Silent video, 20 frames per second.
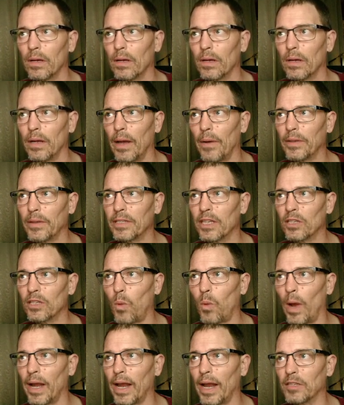Now it says
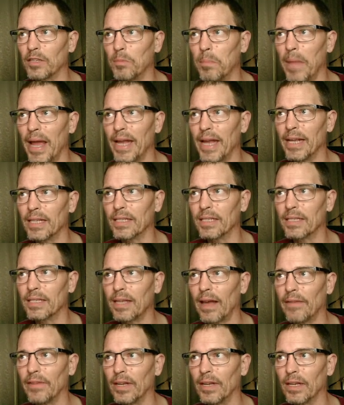white has mate in
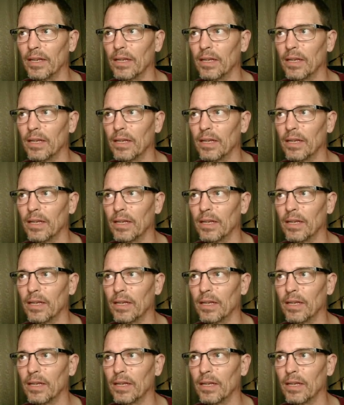seven.